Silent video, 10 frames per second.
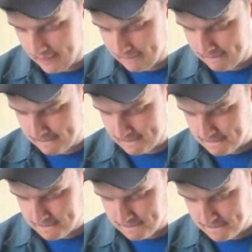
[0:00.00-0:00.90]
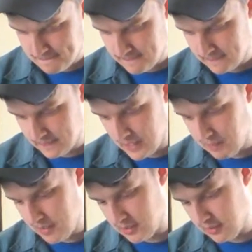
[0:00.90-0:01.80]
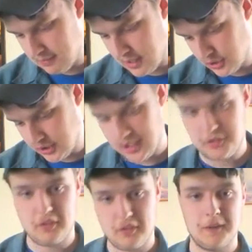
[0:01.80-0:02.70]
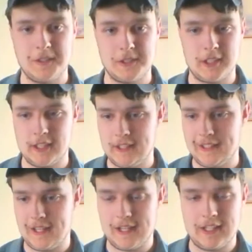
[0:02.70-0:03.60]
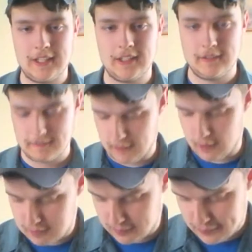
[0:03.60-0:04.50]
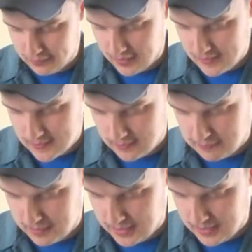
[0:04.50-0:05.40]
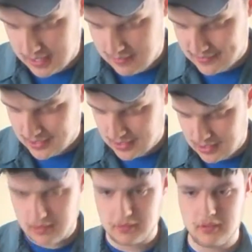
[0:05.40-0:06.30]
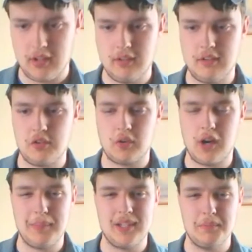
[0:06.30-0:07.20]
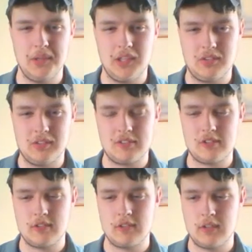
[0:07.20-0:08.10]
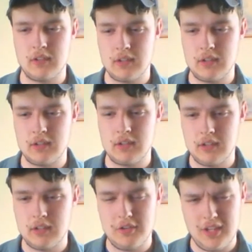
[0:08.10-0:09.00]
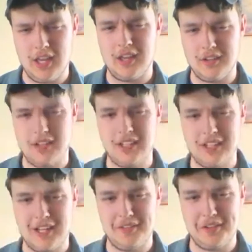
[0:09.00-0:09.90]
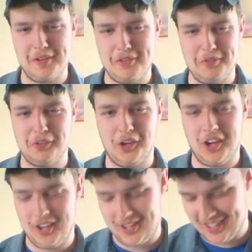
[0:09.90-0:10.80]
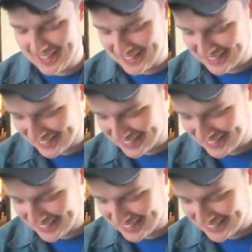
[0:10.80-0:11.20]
okay. I may not have actually answered that question. I think I kind of got off on side jaunts, but yeah, it's kind of hard to describe it because it's, yeah, like Dad said, it's a